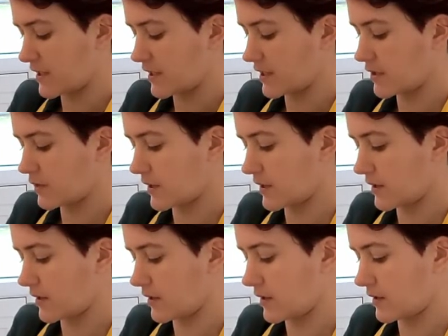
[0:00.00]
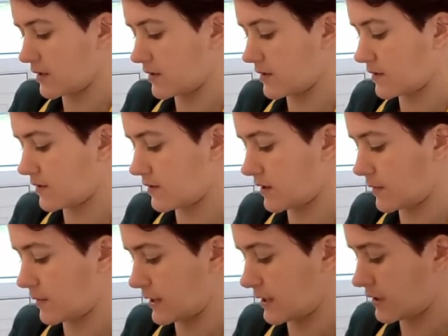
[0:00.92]
as well as I
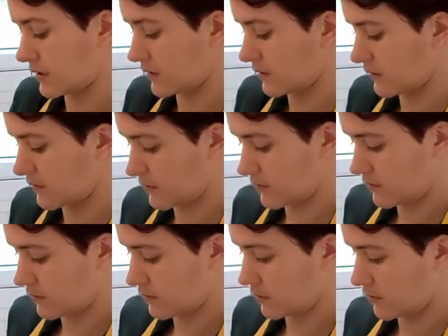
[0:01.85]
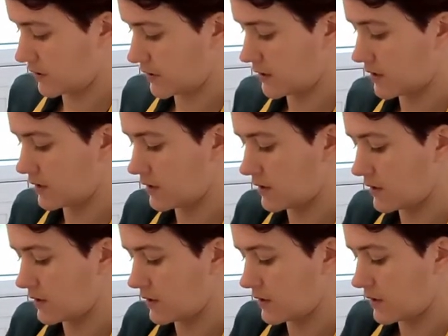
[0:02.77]
might.
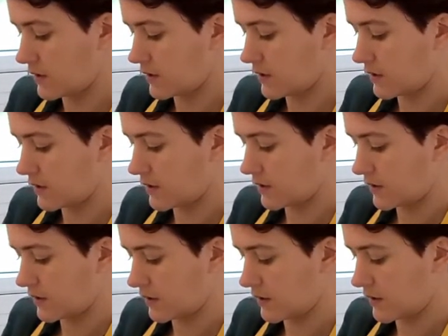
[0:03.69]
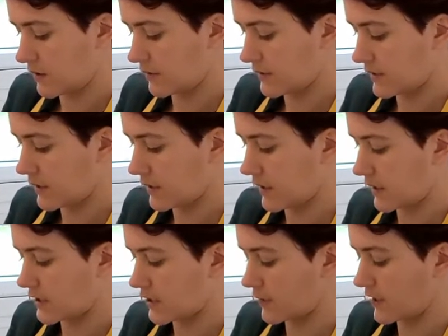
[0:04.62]
1.5, slightly
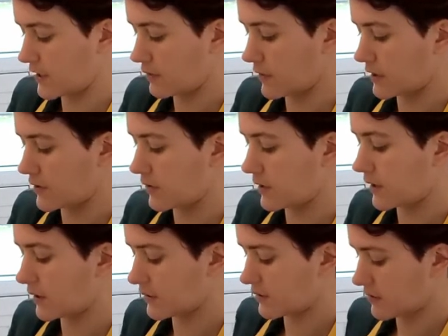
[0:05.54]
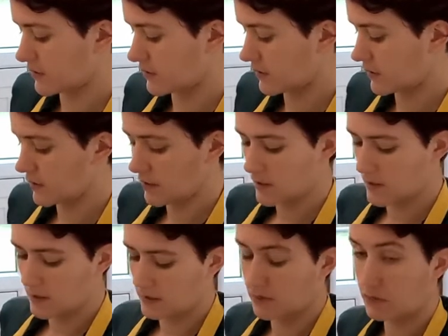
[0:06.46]
guesstimating because you can't
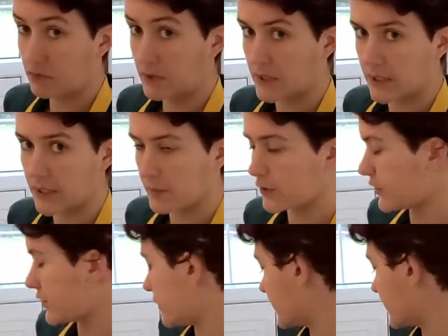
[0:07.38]
really put too